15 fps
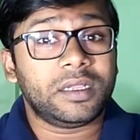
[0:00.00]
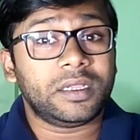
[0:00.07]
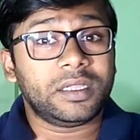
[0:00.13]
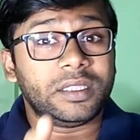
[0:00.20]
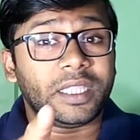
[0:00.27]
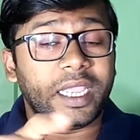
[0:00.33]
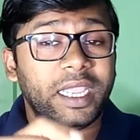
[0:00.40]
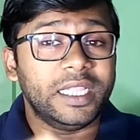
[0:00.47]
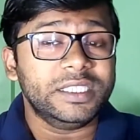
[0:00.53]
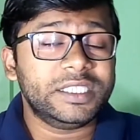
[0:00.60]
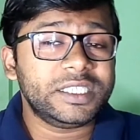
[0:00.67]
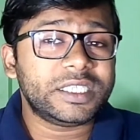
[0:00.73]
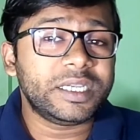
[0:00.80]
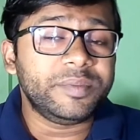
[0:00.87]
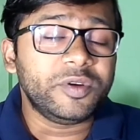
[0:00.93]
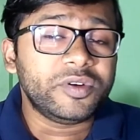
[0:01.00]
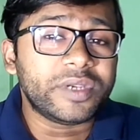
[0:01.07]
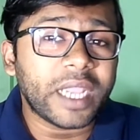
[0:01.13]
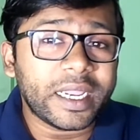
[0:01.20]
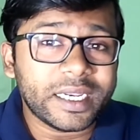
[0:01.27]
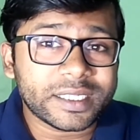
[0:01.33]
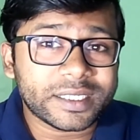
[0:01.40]
The LG Tribute
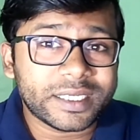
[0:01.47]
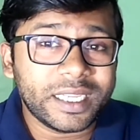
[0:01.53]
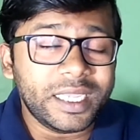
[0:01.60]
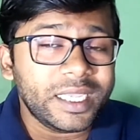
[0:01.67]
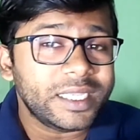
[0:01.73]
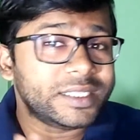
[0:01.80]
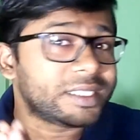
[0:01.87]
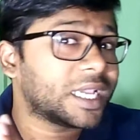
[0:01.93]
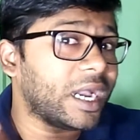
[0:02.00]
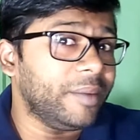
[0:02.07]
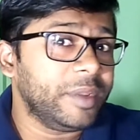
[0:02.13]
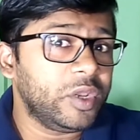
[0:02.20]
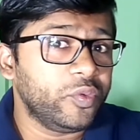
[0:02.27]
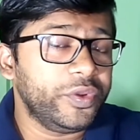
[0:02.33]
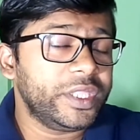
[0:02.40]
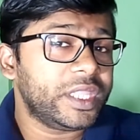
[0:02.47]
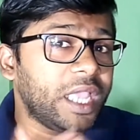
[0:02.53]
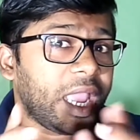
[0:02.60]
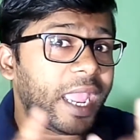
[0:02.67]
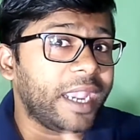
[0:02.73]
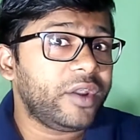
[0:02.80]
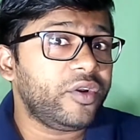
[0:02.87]
Dynasty is coming with
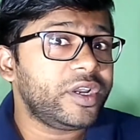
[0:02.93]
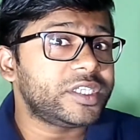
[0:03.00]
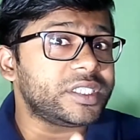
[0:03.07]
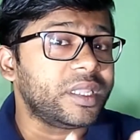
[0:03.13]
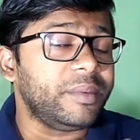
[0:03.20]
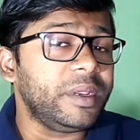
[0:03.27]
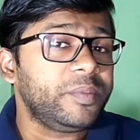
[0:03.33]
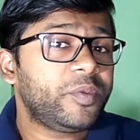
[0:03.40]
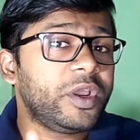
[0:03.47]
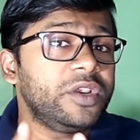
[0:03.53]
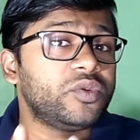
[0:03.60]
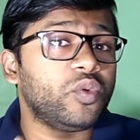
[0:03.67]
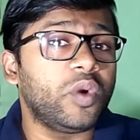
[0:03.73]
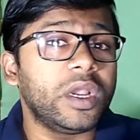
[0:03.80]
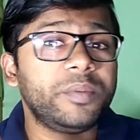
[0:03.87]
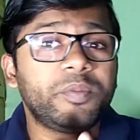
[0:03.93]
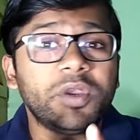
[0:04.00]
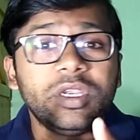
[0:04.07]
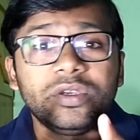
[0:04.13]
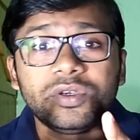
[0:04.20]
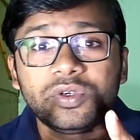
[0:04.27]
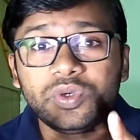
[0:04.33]
Android
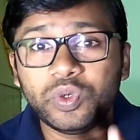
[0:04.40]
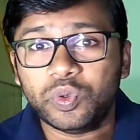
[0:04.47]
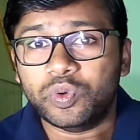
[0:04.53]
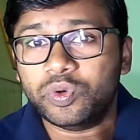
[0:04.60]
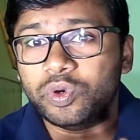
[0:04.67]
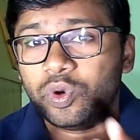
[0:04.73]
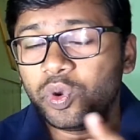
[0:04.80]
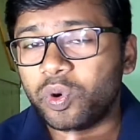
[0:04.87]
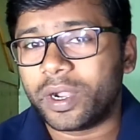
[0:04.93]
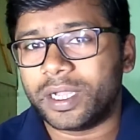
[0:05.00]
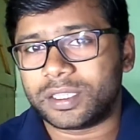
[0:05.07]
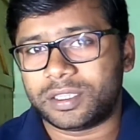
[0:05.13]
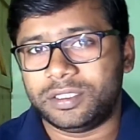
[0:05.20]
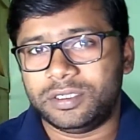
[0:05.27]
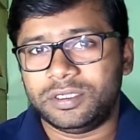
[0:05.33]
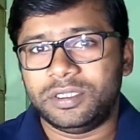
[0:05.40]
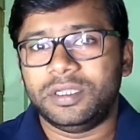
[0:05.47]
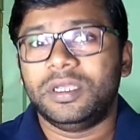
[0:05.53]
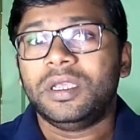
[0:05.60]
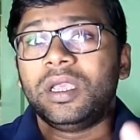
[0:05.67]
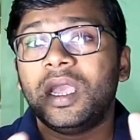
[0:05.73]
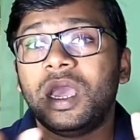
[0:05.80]
7.1.2 Nougat.
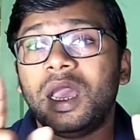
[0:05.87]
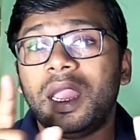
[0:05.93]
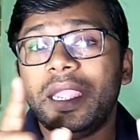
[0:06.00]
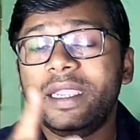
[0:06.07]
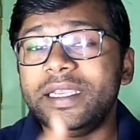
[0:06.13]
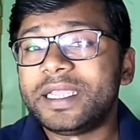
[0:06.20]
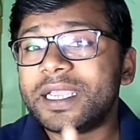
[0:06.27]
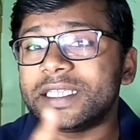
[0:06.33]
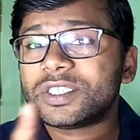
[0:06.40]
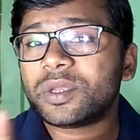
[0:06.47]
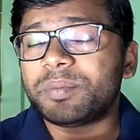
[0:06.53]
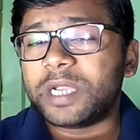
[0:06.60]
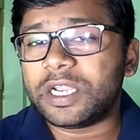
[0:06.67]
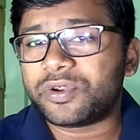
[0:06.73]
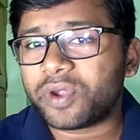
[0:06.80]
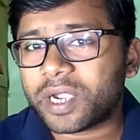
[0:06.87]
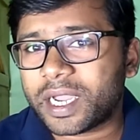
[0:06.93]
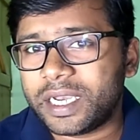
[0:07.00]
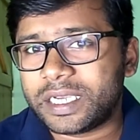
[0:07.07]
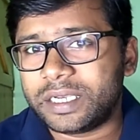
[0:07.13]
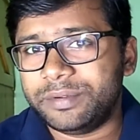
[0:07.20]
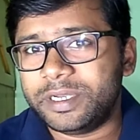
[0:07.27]
In case of network
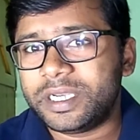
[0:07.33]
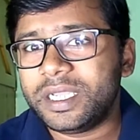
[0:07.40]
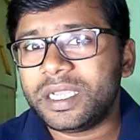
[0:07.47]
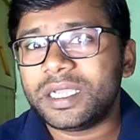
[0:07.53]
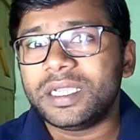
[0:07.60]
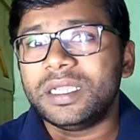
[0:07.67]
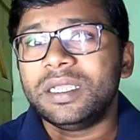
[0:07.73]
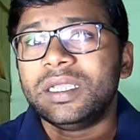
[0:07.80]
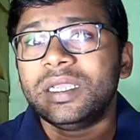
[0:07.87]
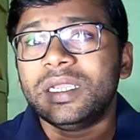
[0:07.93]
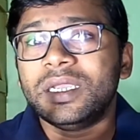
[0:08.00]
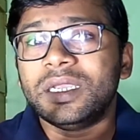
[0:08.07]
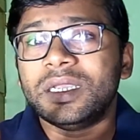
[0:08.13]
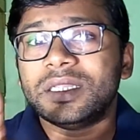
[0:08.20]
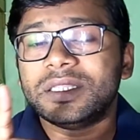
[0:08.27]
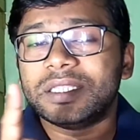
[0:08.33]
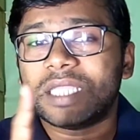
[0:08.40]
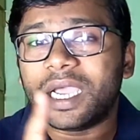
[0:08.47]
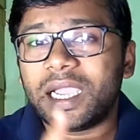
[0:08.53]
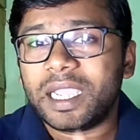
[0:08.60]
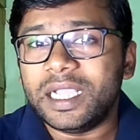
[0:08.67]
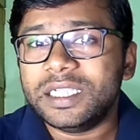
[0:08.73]
connectivity,
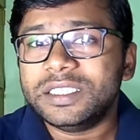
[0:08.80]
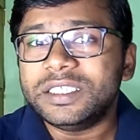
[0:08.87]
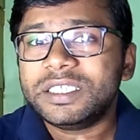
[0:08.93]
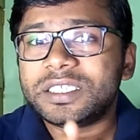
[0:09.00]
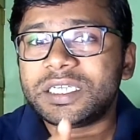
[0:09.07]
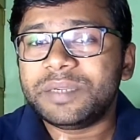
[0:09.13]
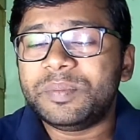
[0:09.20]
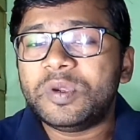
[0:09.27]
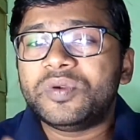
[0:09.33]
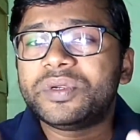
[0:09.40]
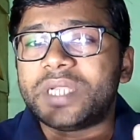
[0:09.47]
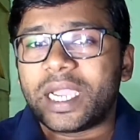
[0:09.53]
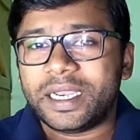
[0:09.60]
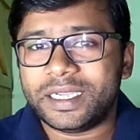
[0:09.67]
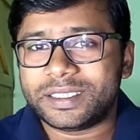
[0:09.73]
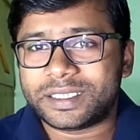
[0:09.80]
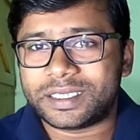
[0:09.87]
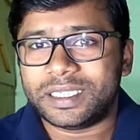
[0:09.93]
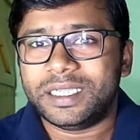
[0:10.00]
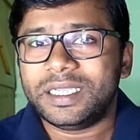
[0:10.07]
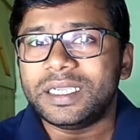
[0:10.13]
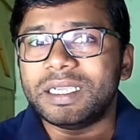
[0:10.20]
the LG Tribute
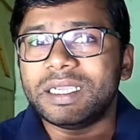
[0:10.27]
Dynasty